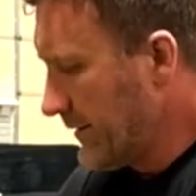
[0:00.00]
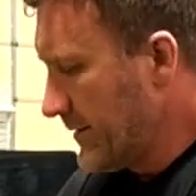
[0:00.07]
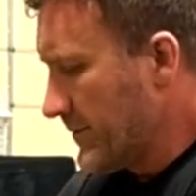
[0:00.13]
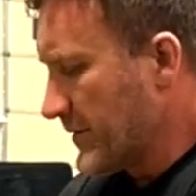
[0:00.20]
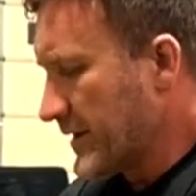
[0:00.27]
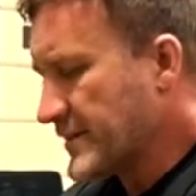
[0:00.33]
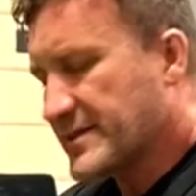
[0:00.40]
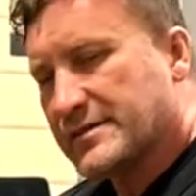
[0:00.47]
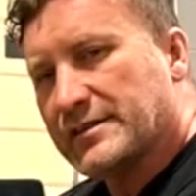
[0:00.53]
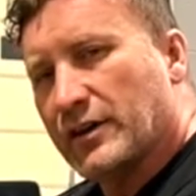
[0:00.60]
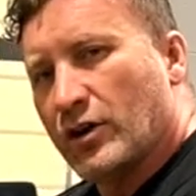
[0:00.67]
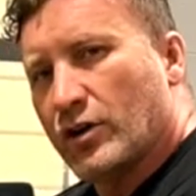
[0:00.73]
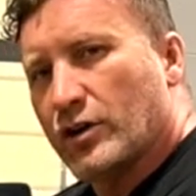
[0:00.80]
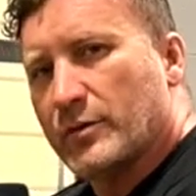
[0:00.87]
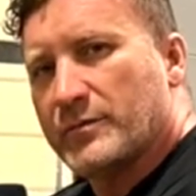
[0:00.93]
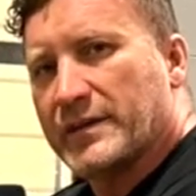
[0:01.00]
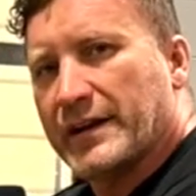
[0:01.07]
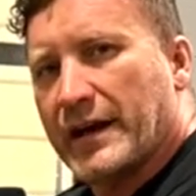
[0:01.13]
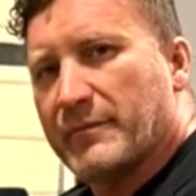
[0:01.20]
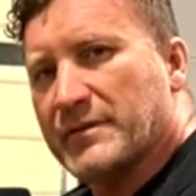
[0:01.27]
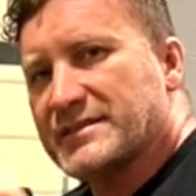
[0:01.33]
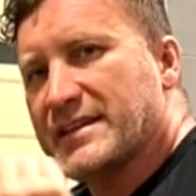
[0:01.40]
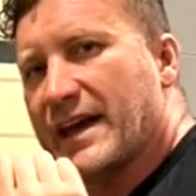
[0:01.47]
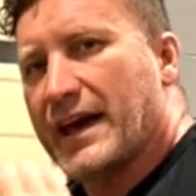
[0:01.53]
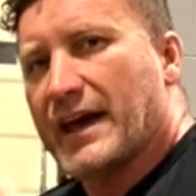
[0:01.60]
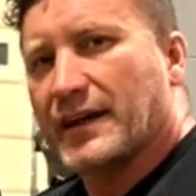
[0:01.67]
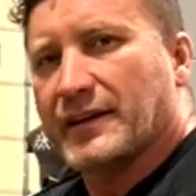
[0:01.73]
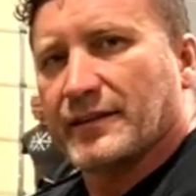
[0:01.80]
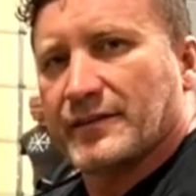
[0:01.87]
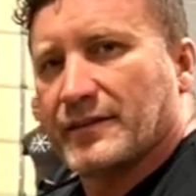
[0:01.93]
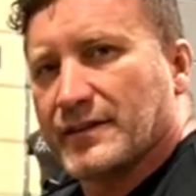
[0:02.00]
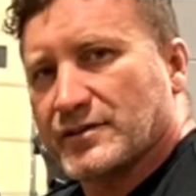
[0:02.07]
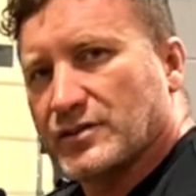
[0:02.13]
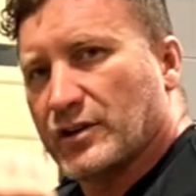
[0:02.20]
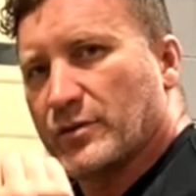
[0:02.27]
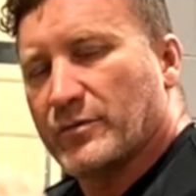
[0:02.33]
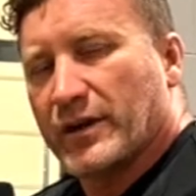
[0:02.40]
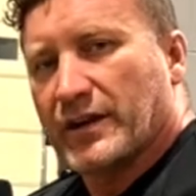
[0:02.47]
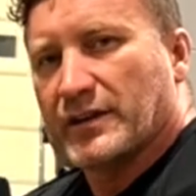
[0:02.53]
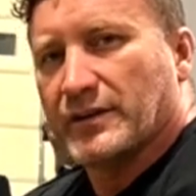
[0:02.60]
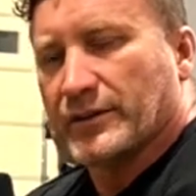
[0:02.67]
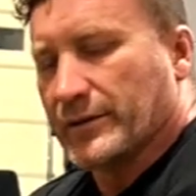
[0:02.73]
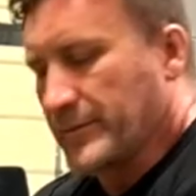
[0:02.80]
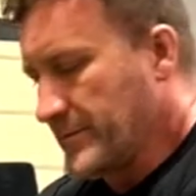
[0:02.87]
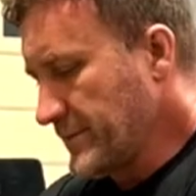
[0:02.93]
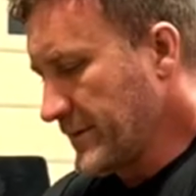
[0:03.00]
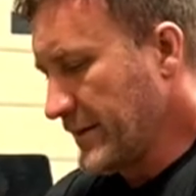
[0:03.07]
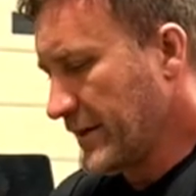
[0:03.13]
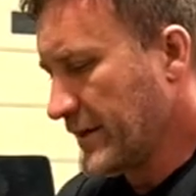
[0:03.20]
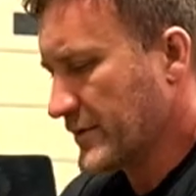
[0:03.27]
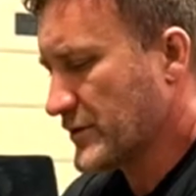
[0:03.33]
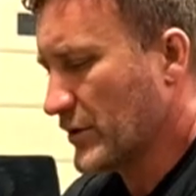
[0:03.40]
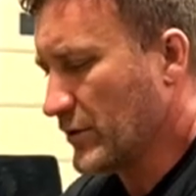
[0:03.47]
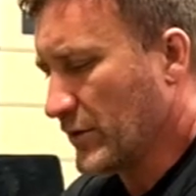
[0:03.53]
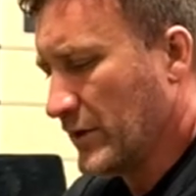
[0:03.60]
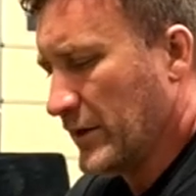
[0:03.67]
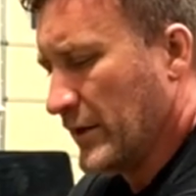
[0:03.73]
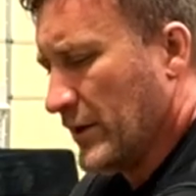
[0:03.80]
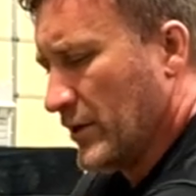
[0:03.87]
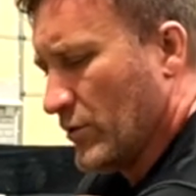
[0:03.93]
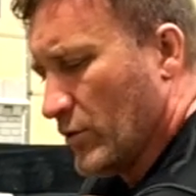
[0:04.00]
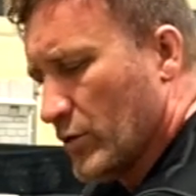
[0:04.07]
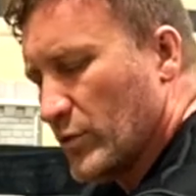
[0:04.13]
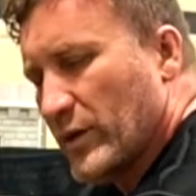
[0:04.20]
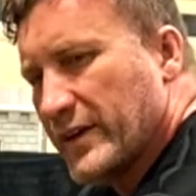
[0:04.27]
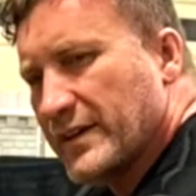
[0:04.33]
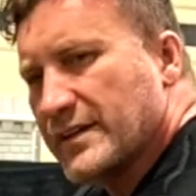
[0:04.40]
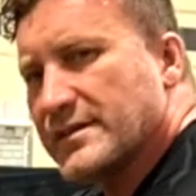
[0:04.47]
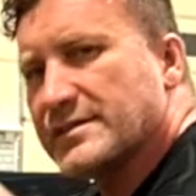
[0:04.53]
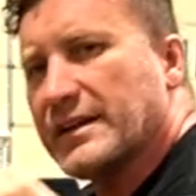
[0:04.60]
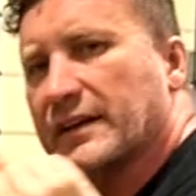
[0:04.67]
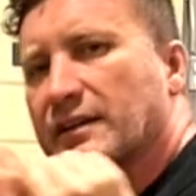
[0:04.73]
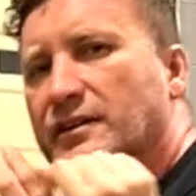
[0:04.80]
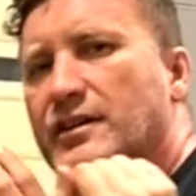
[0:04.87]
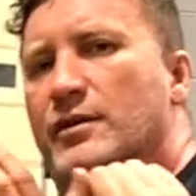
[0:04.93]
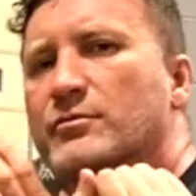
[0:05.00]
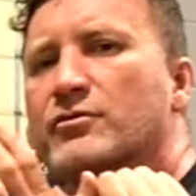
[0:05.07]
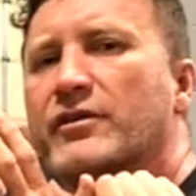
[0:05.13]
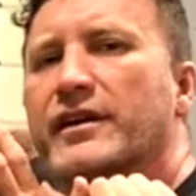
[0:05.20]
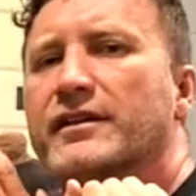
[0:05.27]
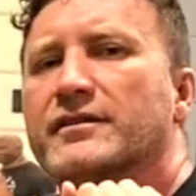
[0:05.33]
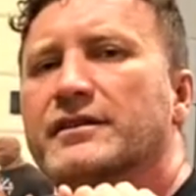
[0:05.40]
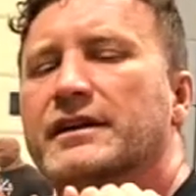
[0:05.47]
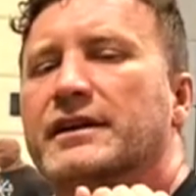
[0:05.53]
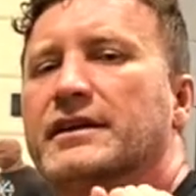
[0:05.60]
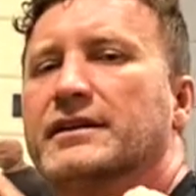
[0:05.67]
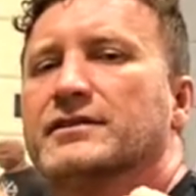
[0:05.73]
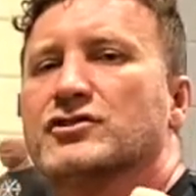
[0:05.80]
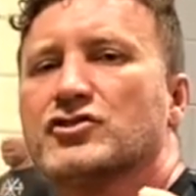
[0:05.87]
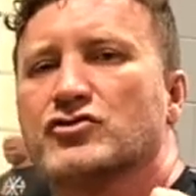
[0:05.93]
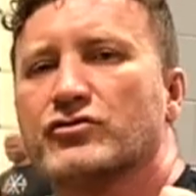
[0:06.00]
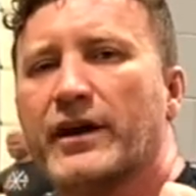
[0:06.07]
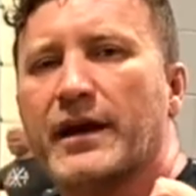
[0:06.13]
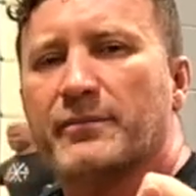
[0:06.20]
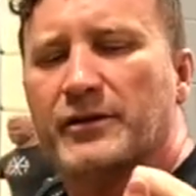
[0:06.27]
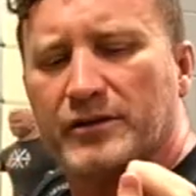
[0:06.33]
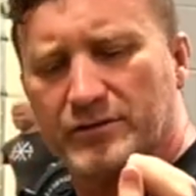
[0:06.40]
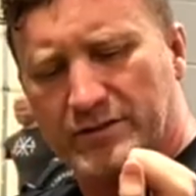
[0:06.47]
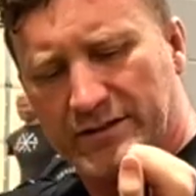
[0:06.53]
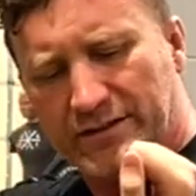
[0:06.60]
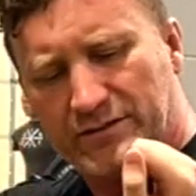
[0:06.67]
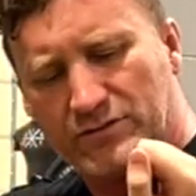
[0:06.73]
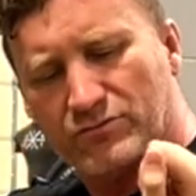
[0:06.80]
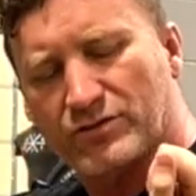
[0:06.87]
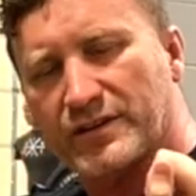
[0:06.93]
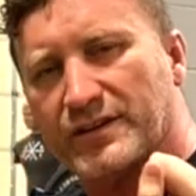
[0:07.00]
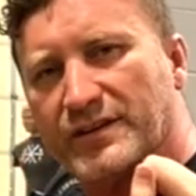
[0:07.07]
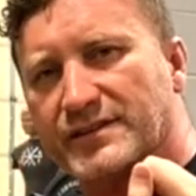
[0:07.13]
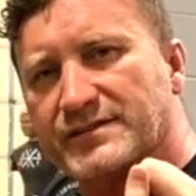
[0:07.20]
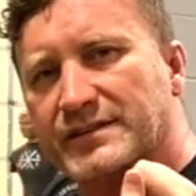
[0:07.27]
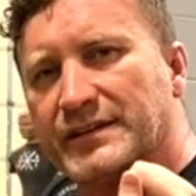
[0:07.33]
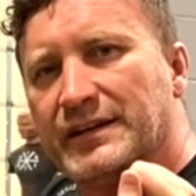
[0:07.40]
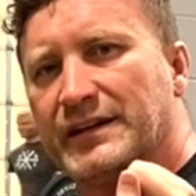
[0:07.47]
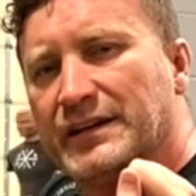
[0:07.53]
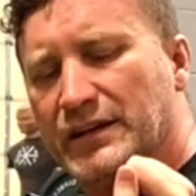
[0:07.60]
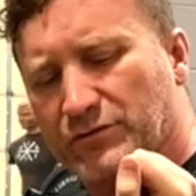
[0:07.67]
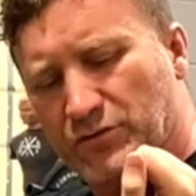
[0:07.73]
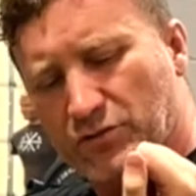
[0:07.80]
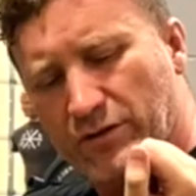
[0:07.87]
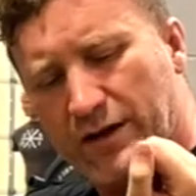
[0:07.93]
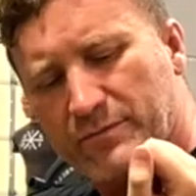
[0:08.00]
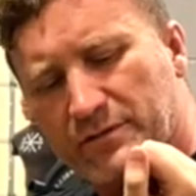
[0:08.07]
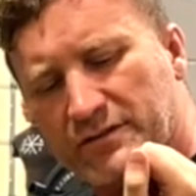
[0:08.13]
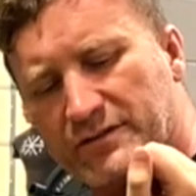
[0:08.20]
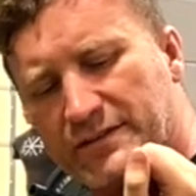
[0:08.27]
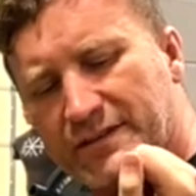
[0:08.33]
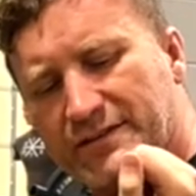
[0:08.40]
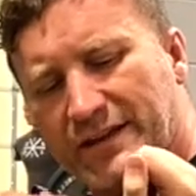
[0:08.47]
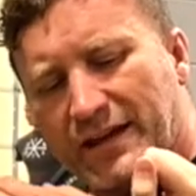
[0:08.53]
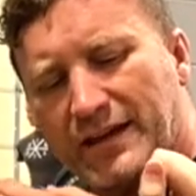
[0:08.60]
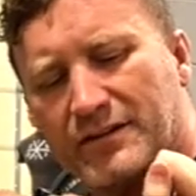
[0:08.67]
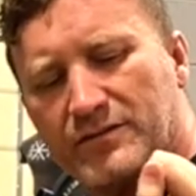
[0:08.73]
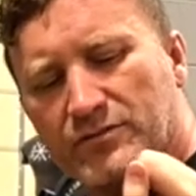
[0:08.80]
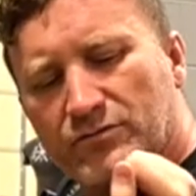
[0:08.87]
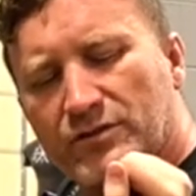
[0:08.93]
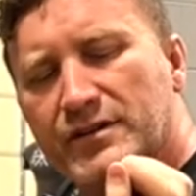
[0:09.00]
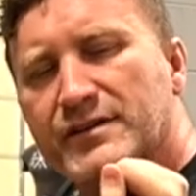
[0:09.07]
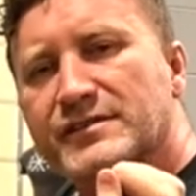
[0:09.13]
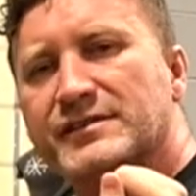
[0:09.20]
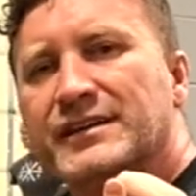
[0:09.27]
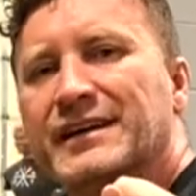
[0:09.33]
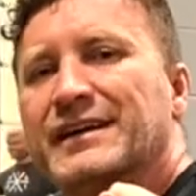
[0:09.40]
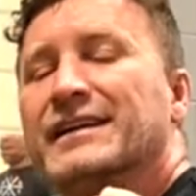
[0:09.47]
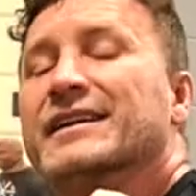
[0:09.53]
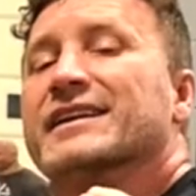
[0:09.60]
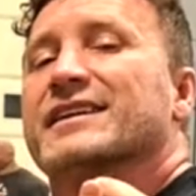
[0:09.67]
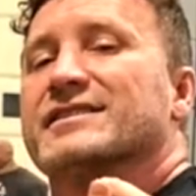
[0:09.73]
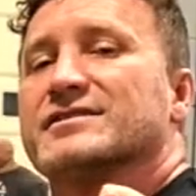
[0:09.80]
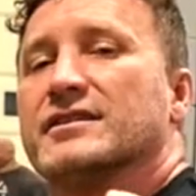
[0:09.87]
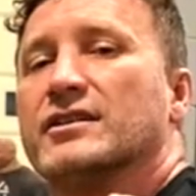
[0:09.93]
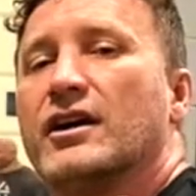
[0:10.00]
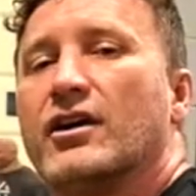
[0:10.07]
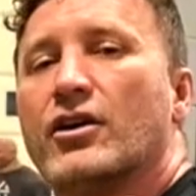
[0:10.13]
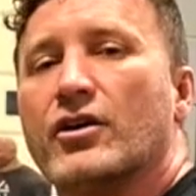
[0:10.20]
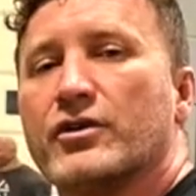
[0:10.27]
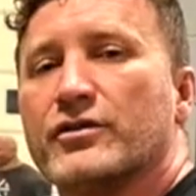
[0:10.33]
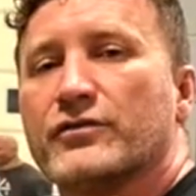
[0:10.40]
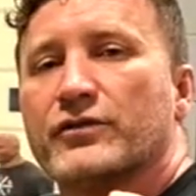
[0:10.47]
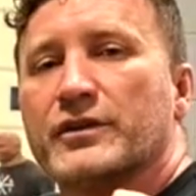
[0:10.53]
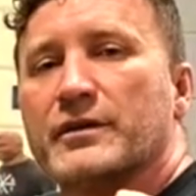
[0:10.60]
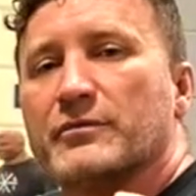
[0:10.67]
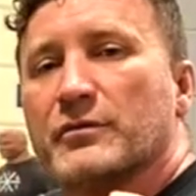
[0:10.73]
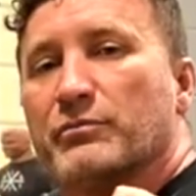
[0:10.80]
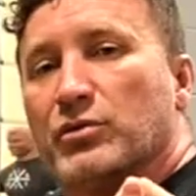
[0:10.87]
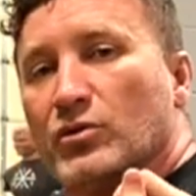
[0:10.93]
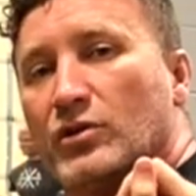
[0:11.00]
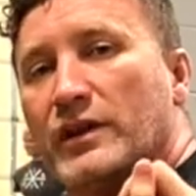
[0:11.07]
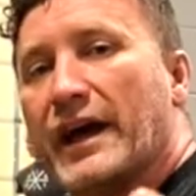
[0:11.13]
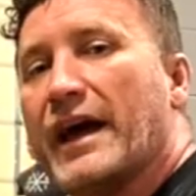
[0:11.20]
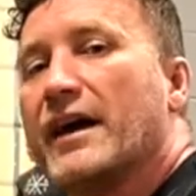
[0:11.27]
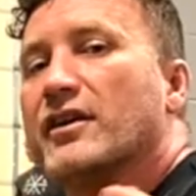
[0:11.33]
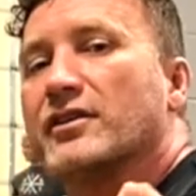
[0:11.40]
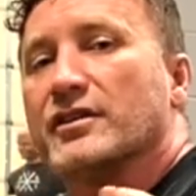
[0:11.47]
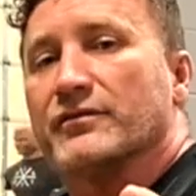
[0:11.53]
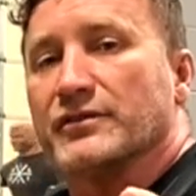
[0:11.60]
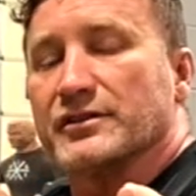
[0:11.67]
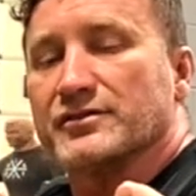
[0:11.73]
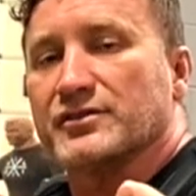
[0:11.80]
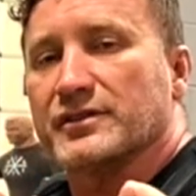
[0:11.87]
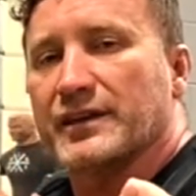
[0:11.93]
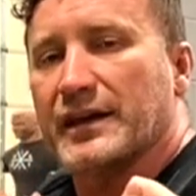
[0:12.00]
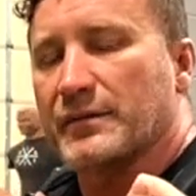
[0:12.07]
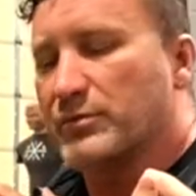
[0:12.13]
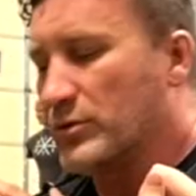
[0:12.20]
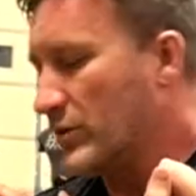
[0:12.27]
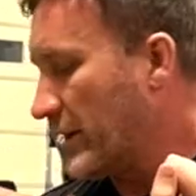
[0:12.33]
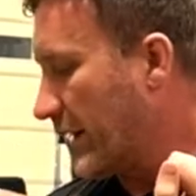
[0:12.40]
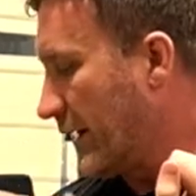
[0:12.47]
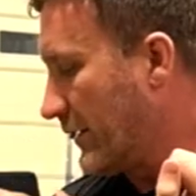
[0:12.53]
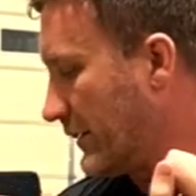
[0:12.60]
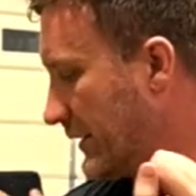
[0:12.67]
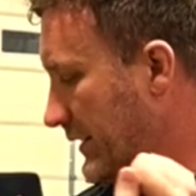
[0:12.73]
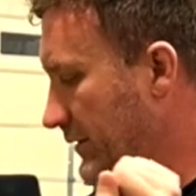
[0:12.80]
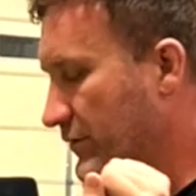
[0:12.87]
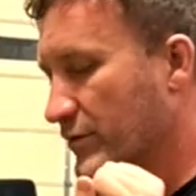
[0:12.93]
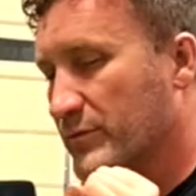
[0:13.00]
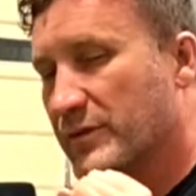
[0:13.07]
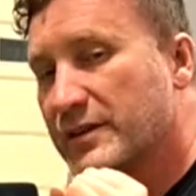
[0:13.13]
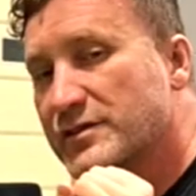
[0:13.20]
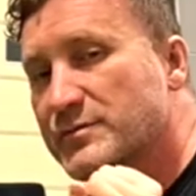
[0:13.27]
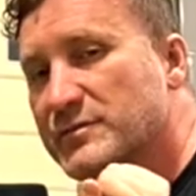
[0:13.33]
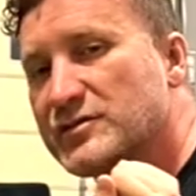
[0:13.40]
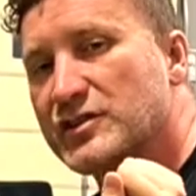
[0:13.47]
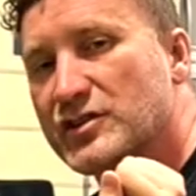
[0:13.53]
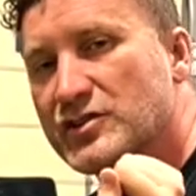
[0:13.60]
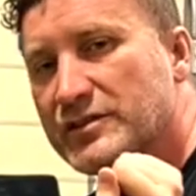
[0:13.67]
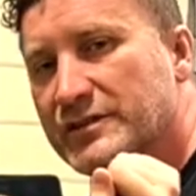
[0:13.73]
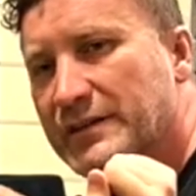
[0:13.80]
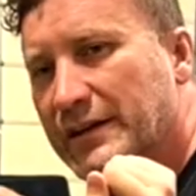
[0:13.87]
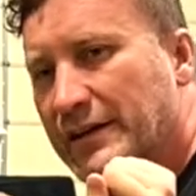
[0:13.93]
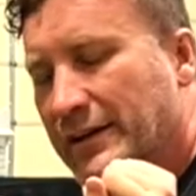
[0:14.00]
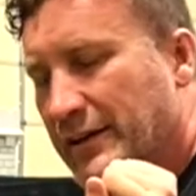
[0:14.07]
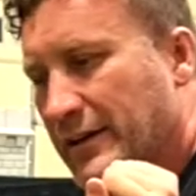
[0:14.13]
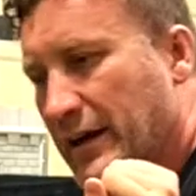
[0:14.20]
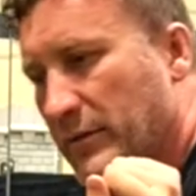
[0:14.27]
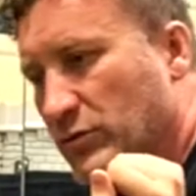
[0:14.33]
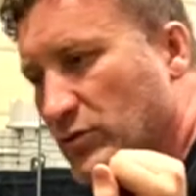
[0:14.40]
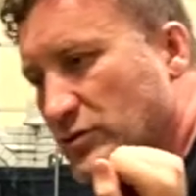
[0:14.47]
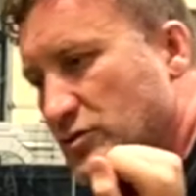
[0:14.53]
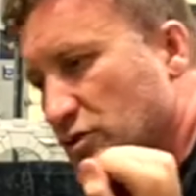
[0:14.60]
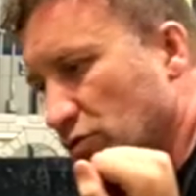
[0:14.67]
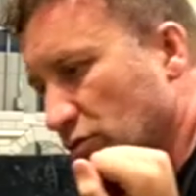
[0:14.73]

This is the arm that I'm attacking, this arm right here. So one way is I can come around and just grab underneath the wrist. If you grab underneath the hand of the wrist, it's a lot harder for him to pull out of it, so he can't pull out. From this position, I'm going to